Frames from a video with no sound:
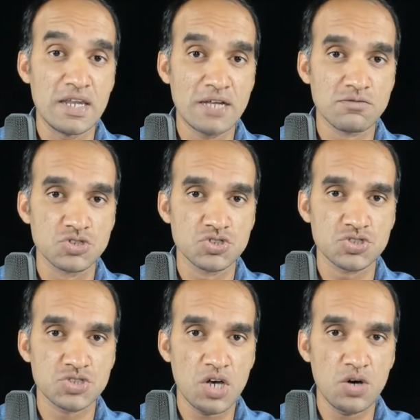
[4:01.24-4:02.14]
in
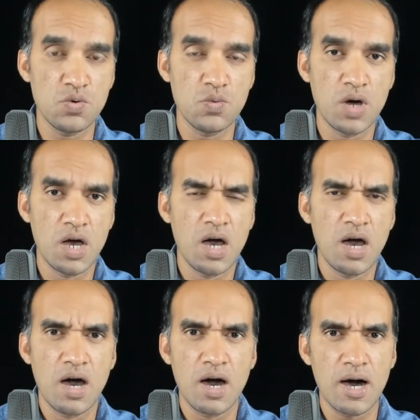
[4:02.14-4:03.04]
English. So
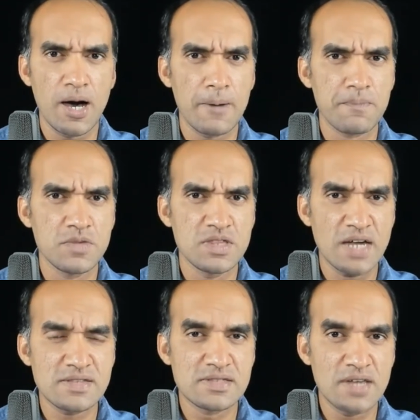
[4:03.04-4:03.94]

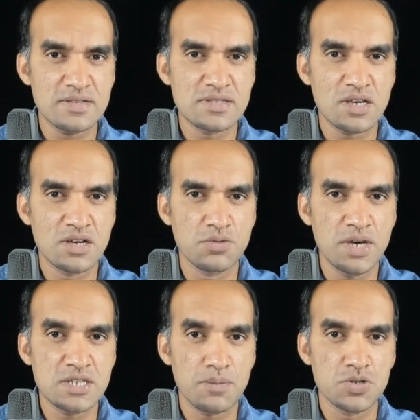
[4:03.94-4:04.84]
that's the
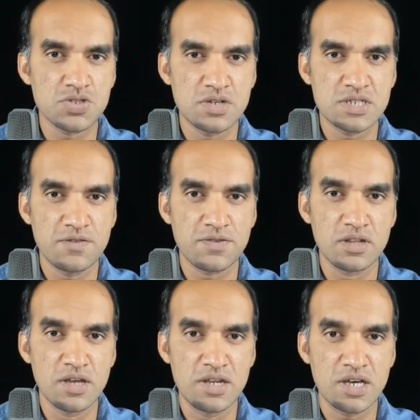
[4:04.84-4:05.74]
great opportunity
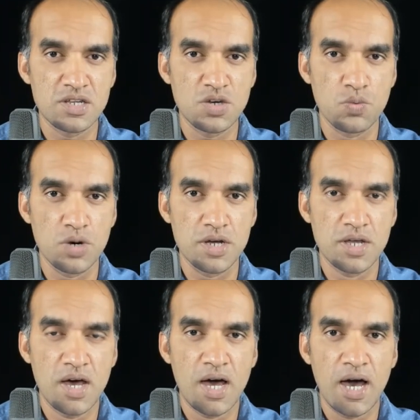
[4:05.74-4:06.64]
for learning a new
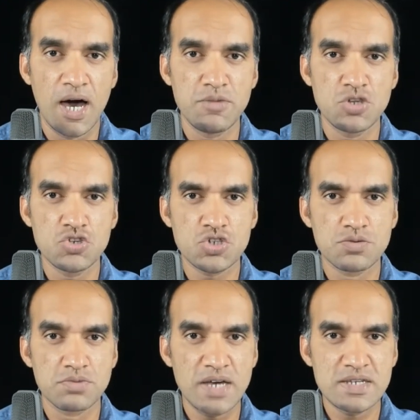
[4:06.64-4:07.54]
word. I mean, you
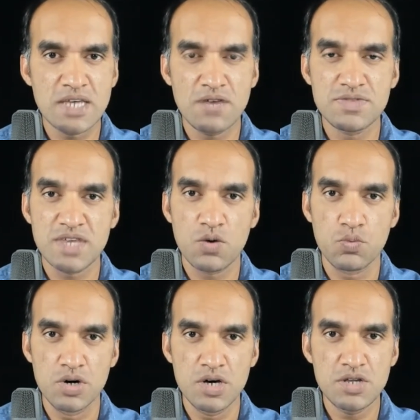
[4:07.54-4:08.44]
should write down
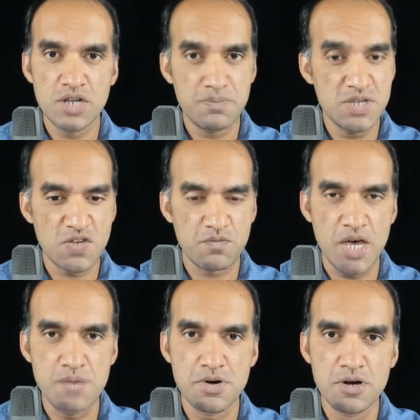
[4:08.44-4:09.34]
that word on a piece of
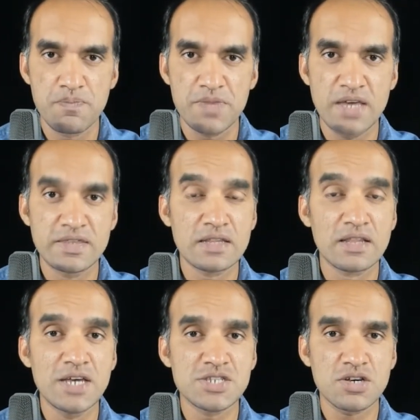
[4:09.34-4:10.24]
paper and
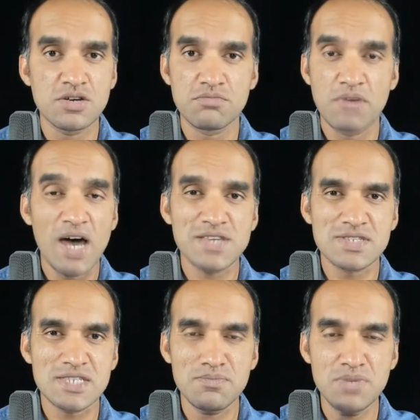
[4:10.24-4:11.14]
then later
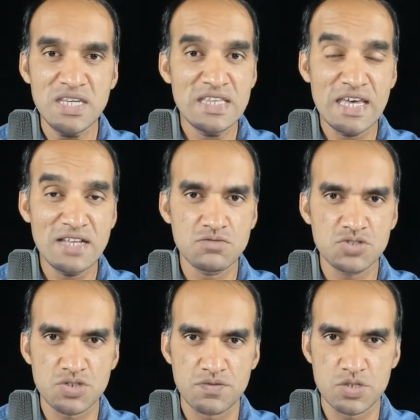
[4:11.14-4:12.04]
ask somebody the
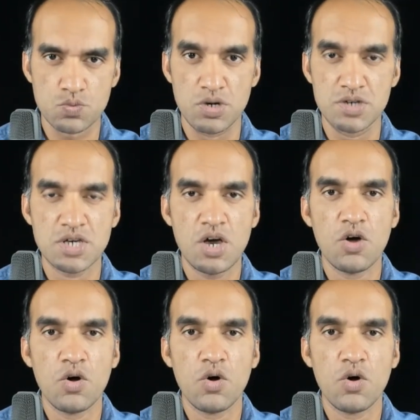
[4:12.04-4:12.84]
English of this word,